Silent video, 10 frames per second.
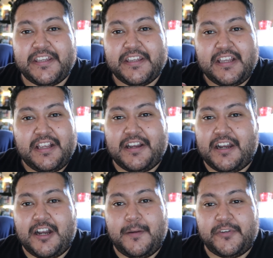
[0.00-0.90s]
You
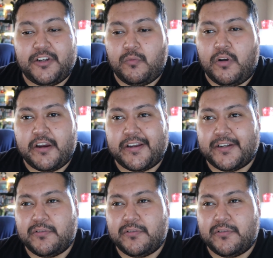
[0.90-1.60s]
know, I wired it